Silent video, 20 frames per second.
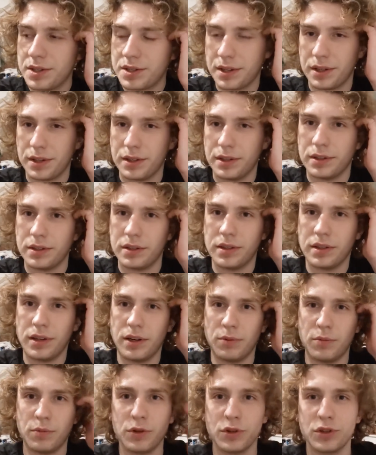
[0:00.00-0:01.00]
So,
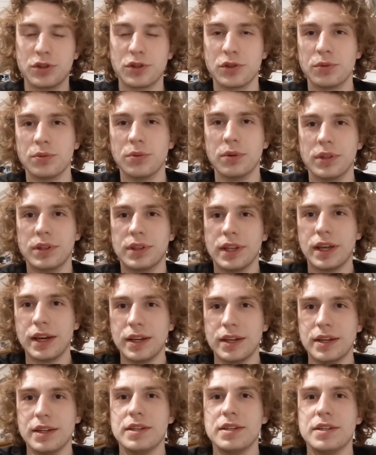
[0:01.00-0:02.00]
I'm not sure what
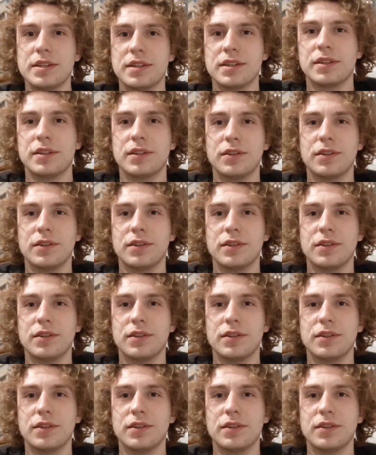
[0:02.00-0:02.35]
day it is